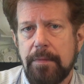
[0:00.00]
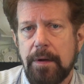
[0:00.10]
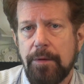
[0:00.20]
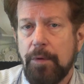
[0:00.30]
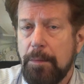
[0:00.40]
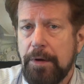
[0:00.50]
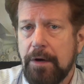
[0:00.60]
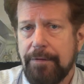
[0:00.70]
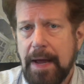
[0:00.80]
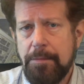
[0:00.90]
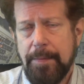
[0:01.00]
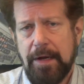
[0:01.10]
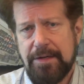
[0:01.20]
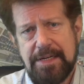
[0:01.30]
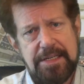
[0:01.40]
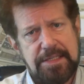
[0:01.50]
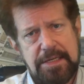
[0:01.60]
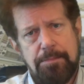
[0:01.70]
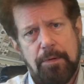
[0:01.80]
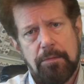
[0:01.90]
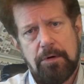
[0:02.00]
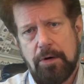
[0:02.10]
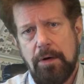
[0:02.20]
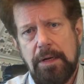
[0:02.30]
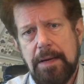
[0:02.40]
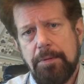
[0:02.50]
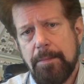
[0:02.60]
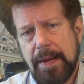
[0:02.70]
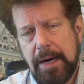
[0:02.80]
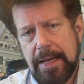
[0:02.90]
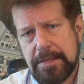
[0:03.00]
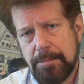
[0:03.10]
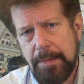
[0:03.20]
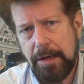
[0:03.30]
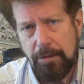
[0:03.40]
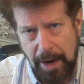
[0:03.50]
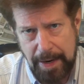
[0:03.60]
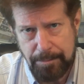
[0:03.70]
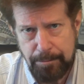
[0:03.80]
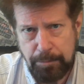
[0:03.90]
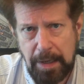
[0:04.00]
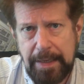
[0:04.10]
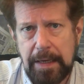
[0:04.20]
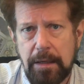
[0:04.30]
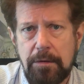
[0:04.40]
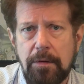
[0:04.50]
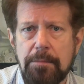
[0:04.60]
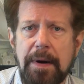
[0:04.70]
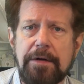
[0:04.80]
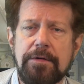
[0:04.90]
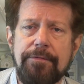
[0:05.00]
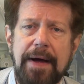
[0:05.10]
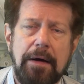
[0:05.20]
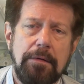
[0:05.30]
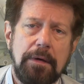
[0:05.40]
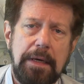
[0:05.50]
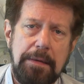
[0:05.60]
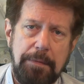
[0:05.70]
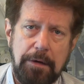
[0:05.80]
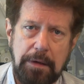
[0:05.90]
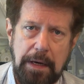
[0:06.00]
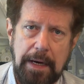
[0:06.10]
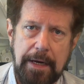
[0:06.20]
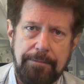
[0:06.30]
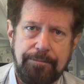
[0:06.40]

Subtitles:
The real beauty of AmuMail is that it is simple, currently implemented as a menu item plug-in to the Microsoft Outlook email client.